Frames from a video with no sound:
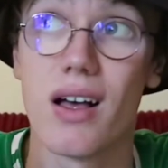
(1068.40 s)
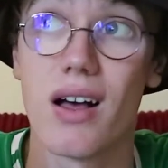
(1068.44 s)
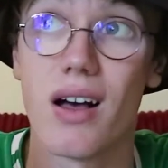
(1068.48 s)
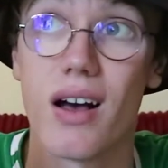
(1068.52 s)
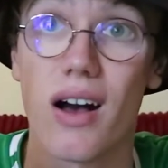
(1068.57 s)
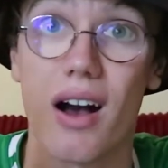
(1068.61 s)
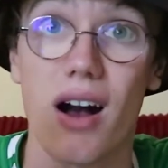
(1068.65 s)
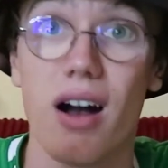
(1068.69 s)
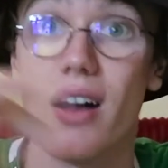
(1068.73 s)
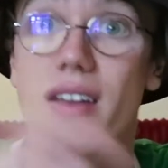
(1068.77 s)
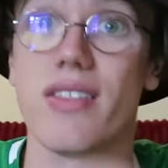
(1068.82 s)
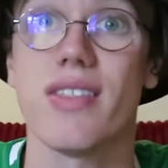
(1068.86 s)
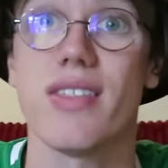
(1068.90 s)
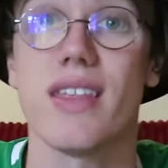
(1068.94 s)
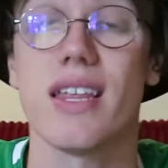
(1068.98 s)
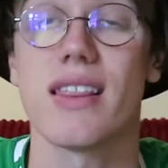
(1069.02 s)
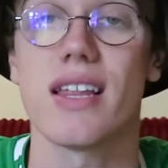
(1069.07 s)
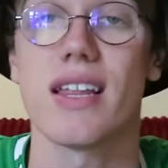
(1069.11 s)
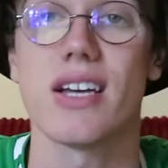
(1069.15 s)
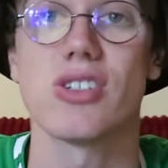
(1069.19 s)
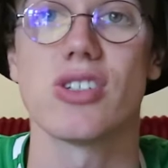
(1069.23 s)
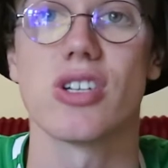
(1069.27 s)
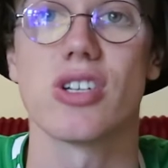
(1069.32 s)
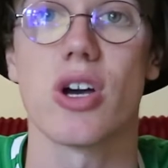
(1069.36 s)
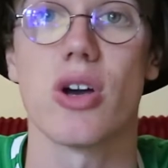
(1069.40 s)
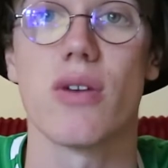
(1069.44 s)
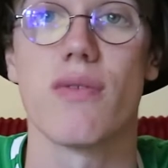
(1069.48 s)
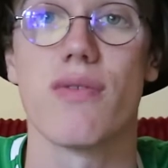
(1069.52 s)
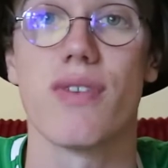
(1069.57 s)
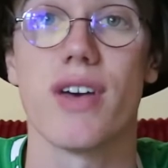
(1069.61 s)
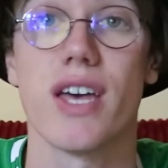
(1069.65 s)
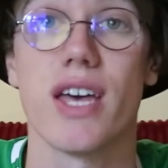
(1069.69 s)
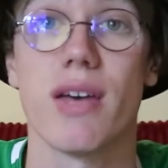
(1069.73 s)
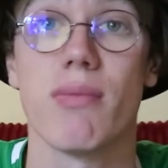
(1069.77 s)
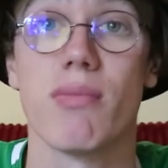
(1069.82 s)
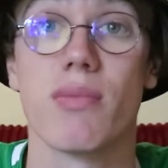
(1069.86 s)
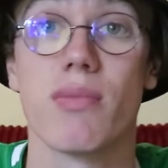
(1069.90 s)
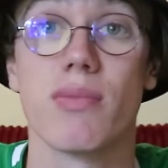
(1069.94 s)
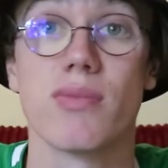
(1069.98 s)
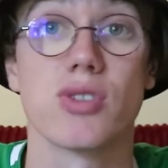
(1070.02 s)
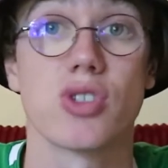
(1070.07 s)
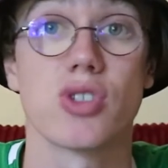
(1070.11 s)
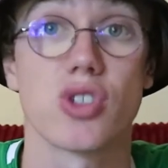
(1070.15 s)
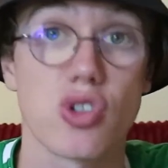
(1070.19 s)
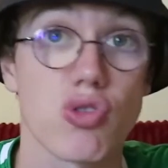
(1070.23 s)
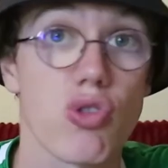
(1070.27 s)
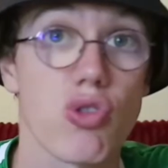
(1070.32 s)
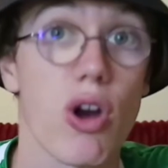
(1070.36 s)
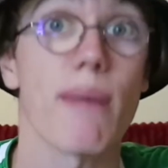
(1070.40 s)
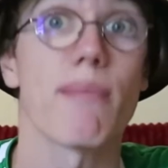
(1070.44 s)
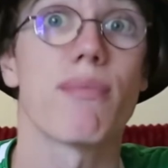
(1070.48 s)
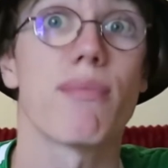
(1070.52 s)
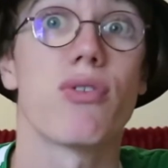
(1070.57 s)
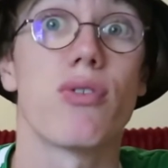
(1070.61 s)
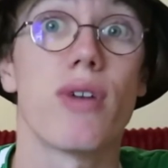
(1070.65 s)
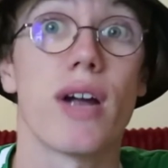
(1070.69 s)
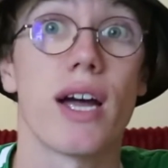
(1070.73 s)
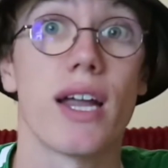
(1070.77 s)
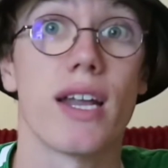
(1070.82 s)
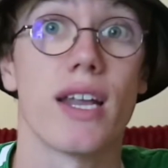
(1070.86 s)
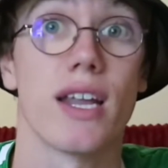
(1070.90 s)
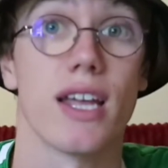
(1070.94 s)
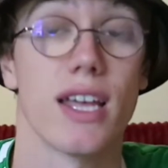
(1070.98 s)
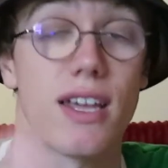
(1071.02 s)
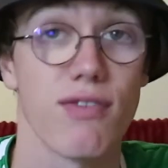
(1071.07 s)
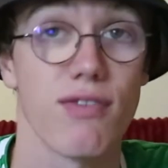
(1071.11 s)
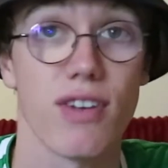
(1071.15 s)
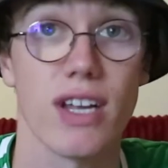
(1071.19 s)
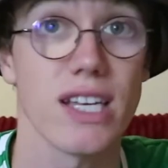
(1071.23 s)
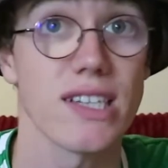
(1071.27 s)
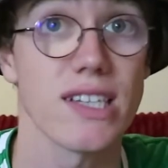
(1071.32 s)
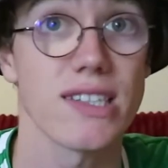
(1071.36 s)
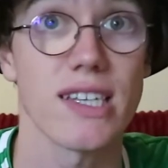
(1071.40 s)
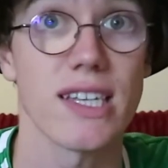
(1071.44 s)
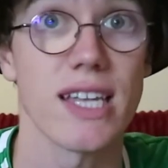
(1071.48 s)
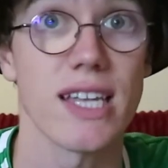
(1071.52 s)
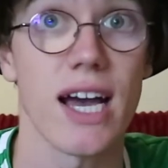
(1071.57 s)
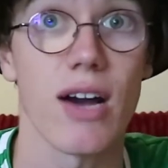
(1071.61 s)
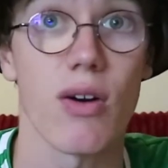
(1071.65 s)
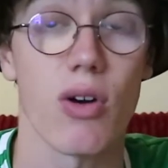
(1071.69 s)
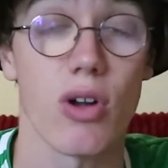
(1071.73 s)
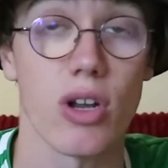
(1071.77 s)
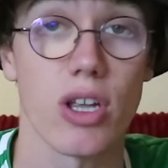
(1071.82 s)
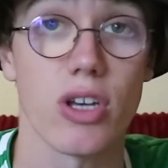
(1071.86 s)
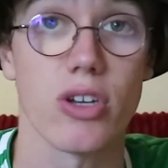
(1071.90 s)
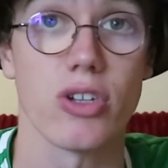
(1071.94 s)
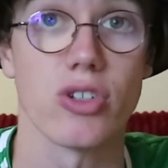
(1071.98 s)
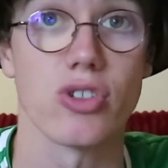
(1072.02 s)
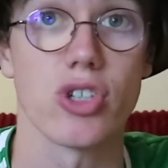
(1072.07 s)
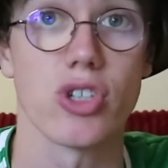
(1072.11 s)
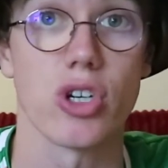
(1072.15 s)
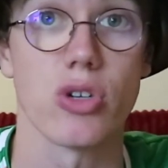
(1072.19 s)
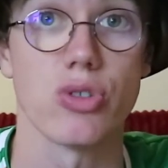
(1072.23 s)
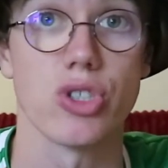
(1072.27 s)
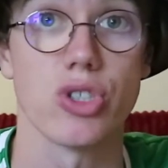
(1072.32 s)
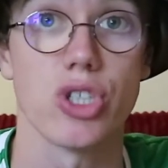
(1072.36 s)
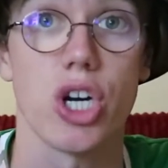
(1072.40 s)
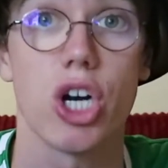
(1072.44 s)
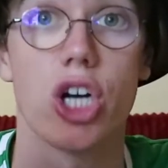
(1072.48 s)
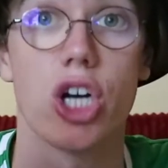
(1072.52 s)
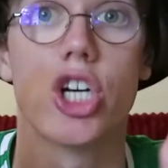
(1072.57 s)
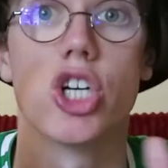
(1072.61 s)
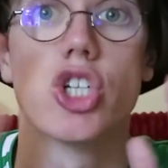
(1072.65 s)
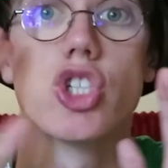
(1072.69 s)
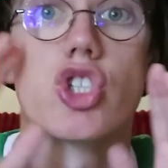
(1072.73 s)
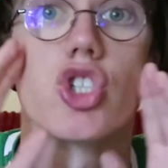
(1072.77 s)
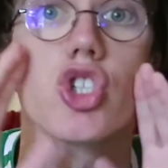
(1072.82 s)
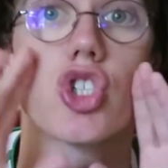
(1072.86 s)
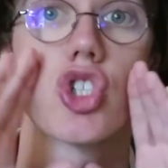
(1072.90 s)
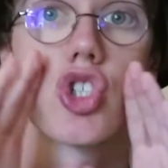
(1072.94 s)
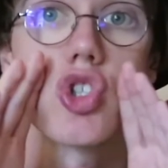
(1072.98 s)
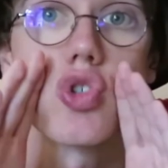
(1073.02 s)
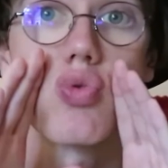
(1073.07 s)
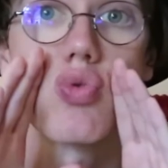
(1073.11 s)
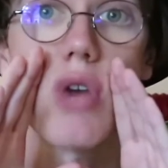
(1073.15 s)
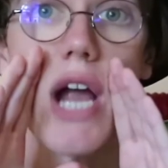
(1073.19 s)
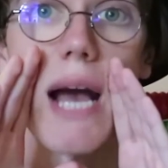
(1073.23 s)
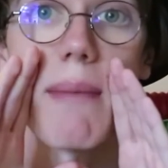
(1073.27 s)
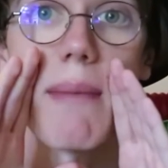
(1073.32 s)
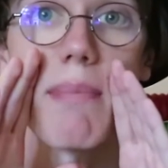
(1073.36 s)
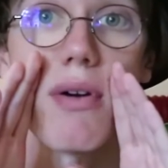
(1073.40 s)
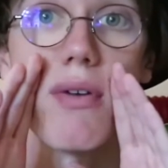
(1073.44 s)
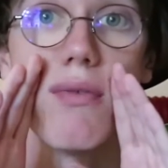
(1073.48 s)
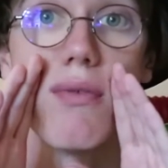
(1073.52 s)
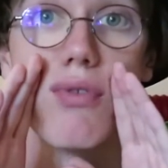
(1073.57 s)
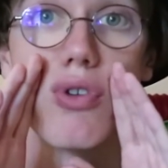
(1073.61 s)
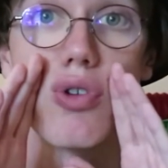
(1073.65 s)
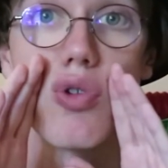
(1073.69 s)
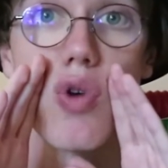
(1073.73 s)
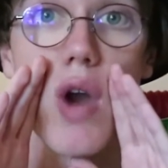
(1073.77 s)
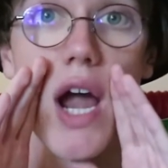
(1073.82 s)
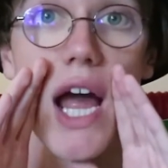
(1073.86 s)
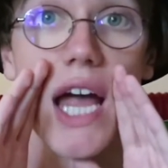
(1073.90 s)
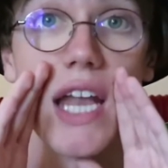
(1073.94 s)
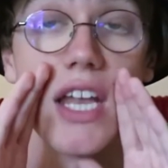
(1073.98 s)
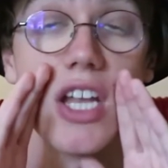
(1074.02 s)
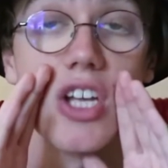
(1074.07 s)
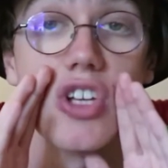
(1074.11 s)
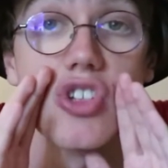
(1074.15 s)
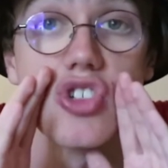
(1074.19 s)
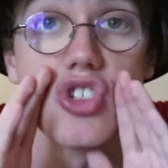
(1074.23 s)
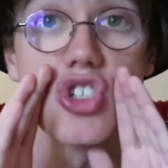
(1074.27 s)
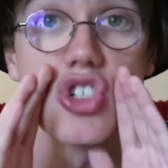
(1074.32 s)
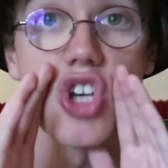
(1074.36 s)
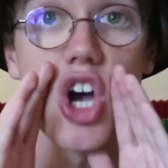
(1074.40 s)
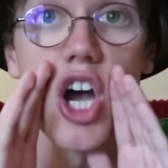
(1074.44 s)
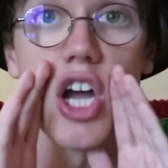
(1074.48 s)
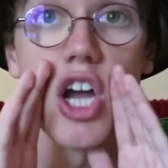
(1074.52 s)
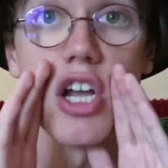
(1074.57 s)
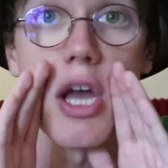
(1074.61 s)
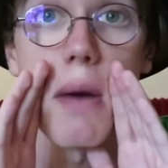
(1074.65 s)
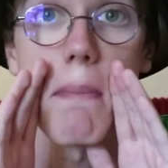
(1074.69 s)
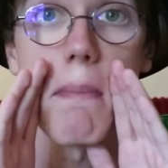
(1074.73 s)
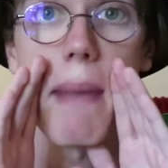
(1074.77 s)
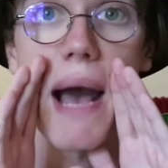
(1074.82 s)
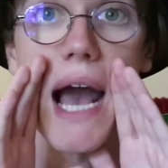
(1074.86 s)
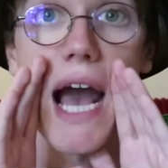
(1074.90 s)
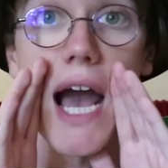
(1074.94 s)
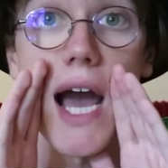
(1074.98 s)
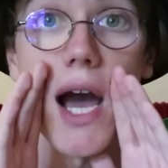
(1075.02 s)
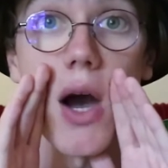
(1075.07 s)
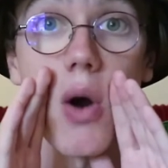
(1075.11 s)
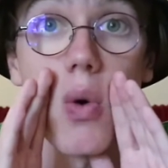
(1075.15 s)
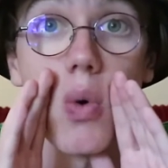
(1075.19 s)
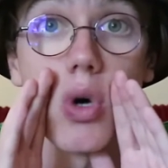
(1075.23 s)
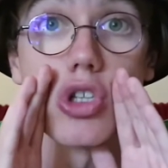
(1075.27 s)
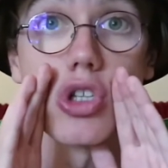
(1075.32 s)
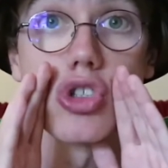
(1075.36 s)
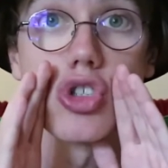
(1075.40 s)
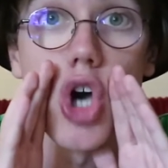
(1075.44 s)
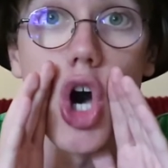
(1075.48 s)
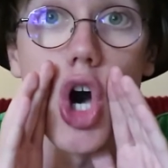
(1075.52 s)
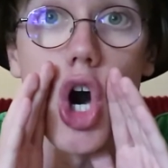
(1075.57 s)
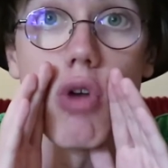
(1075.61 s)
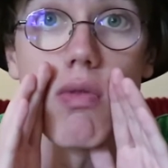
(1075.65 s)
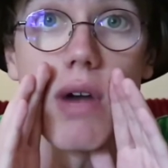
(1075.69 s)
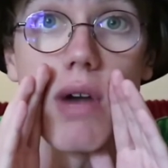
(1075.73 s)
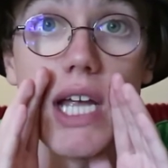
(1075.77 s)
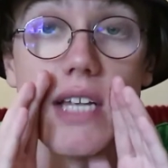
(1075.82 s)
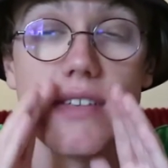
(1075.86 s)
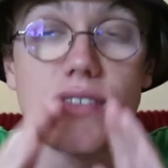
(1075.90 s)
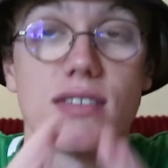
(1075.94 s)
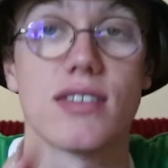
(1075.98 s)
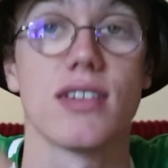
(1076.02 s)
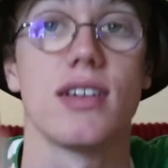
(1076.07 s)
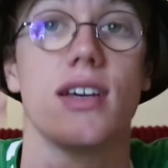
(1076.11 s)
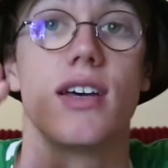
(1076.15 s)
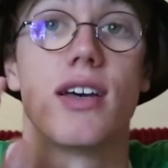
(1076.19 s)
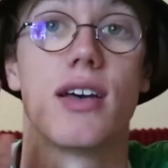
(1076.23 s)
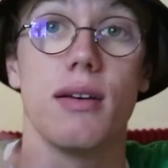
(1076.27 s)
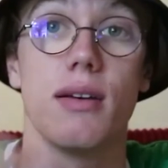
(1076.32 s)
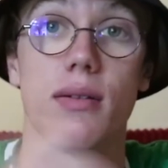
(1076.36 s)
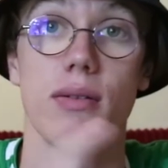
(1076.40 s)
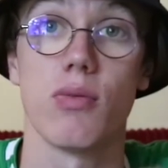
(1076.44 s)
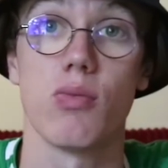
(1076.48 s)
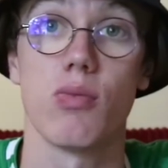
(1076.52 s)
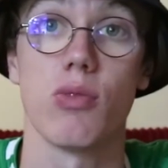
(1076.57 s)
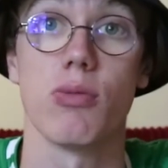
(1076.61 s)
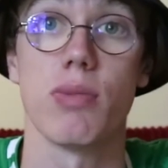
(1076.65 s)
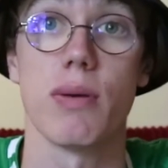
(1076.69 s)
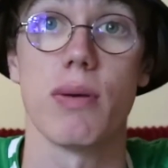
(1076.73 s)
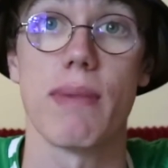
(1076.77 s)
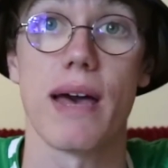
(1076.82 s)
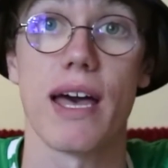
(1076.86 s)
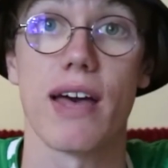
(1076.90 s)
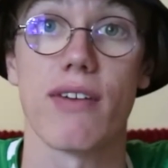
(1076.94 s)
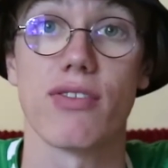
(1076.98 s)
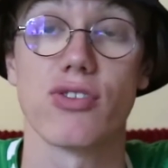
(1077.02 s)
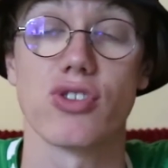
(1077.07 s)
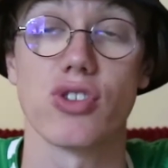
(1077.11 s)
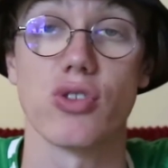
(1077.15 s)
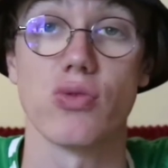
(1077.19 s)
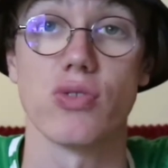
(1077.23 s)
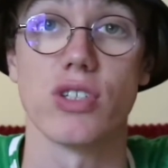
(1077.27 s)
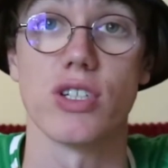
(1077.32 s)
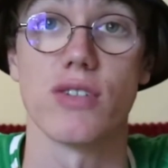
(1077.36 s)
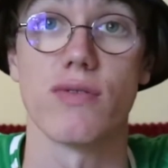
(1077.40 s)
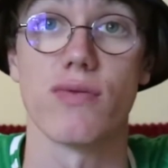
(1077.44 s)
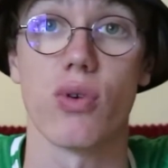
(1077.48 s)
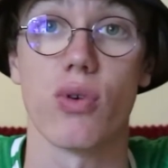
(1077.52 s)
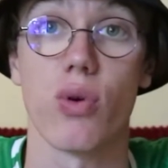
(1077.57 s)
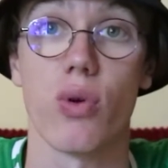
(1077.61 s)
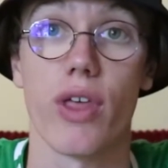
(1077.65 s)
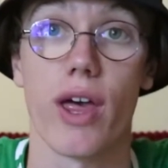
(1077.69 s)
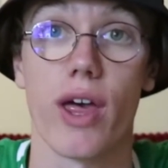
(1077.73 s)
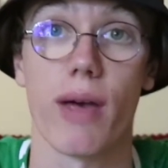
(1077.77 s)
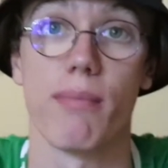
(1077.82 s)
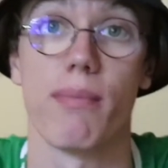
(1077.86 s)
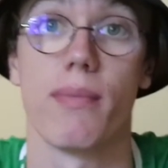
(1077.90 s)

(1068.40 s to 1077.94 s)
I think they should go in for him. Scrap Varane. If you're listening now, Ole Gunnar Solskjaer, scrap Varane. Sign Pau Torres. Would be better suited for them.